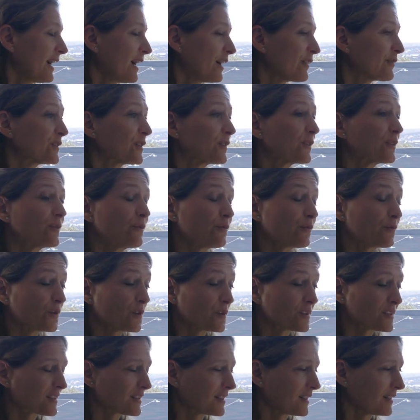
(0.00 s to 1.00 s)
I've done the
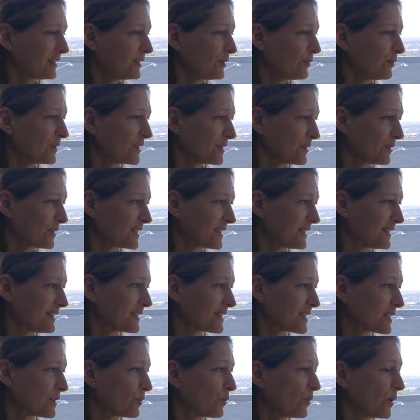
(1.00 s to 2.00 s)
first study with
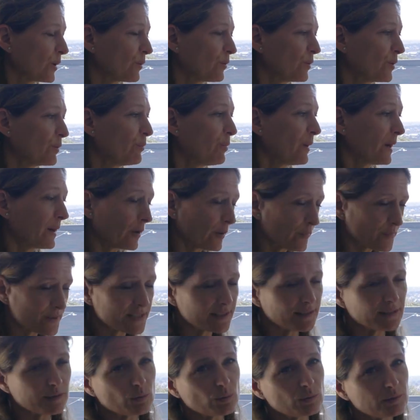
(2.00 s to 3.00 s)
OCT where we
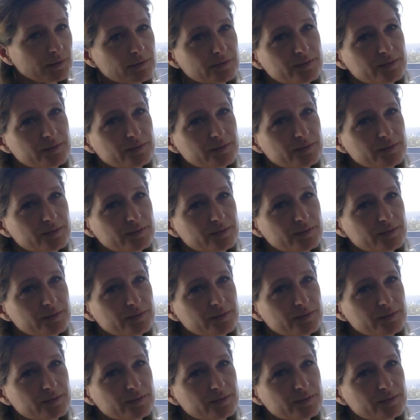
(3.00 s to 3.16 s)
biopsy